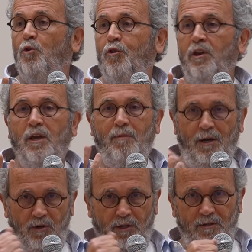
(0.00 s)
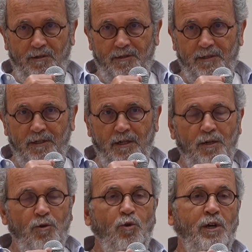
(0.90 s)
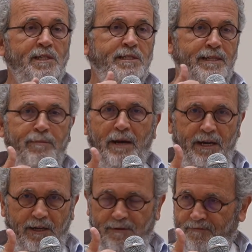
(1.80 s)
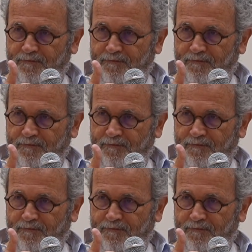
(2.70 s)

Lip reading: you think about it. Who has the money?